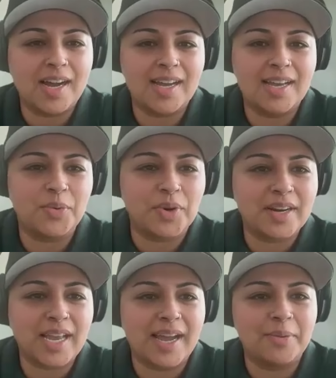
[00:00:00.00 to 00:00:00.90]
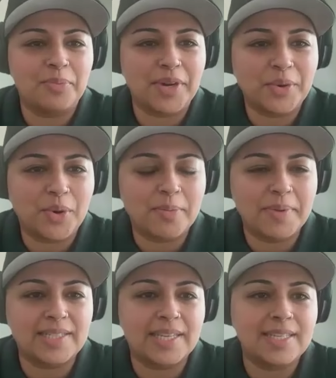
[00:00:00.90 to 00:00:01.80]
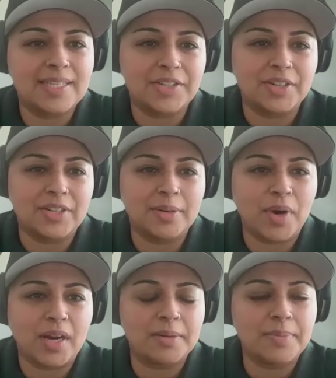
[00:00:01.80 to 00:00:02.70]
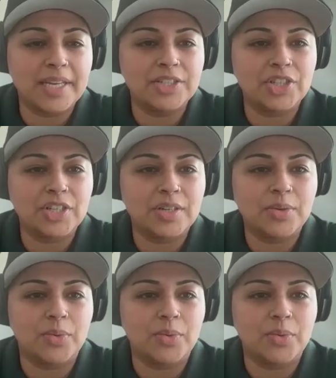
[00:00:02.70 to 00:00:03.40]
I work at Brain Corp as a senior product manager,